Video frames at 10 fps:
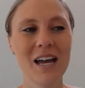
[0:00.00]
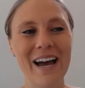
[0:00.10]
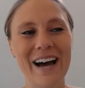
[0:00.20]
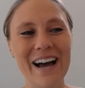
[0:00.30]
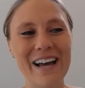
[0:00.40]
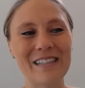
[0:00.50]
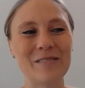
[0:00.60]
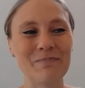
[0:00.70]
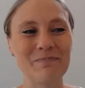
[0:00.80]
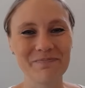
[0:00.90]

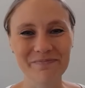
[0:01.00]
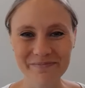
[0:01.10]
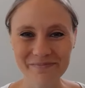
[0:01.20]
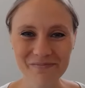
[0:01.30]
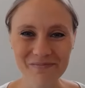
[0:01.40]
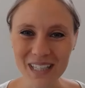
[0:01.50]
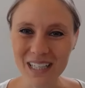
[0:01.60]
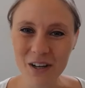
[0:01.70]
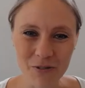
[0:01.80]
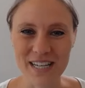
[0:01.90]

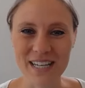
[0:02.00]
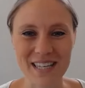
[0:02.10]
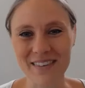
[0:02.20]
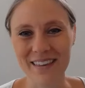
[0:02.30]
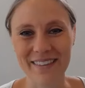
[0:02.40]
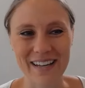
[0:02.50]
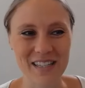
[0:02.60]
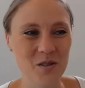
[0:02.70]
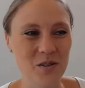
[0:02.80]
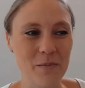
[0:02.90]
if it doesn't, then
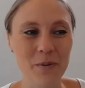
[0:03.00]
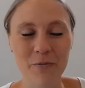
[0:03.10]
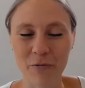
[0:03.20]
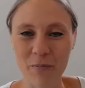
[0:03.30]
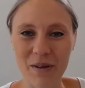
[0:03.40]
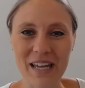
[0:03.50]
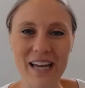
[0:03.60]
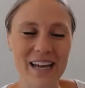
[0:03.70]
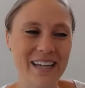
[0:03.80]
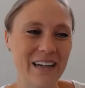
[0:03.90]
that's great. But for me,
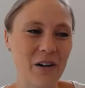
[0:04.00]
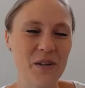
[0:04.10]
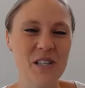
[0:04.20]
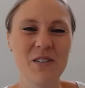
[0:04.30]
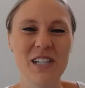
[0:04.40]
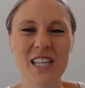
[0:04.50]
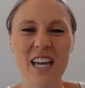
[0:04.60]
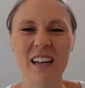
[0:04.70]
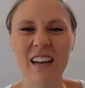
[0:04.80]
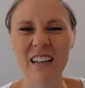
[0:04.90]
it always feels
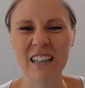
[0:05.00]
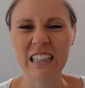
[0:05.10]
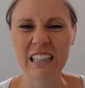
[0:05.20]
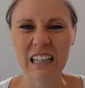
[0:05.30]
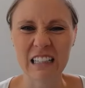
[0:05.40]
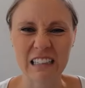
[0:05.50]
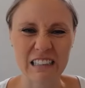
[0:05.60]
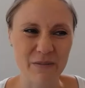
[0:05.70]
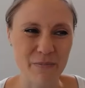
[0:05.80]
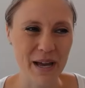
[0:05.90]
like,
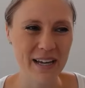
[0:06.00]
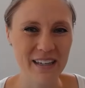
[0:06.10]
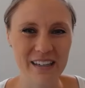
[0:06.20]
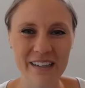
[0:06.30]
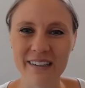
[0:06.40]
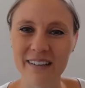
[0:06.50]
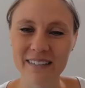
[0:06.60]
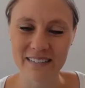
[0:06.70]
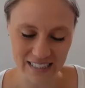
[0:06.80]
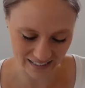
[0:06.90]
oh, back
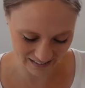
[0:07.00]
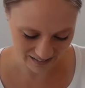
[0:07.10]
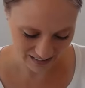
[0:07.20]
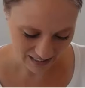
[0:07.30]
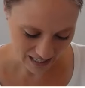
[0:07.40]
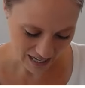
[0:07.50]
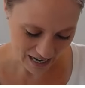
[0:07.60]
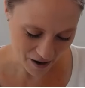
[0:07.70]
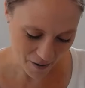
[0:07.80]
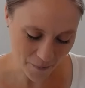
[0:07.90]
here, ugh.
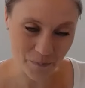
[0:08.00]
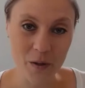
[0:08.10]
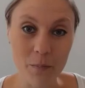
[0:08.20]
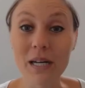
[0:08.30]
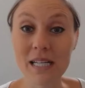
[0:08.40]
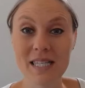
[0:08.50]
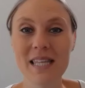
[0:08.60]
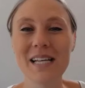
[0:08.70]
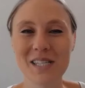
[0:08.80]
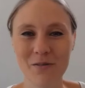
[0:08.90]
But it's
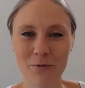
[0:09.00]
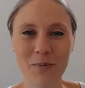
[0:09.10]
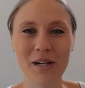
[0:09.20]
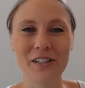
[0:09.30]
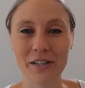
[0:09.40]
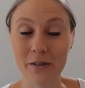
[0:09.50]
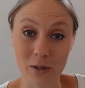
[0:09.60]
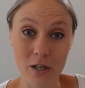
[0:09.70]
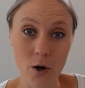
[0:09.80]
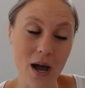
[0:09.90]
nice and familiar, and we
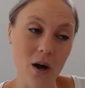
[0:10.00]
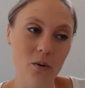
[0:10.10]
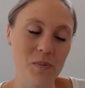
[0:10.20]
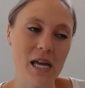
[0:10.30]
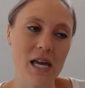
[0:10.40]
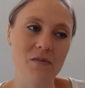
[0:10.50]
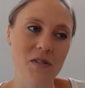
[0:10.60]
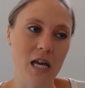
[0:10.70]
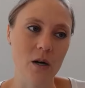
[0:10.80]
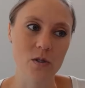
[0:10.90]
know how it
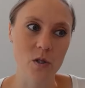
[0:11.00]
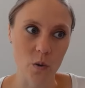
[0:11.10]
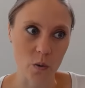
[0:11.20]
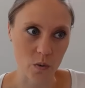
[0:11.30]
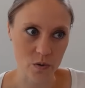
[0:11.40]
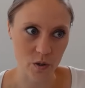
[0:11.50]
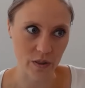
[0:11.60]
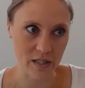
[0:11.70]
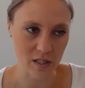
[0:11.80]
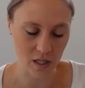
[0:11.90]
behaves now, so
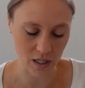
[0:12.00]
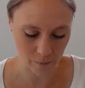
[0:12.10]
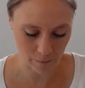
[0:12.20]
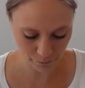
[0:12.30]
that's good.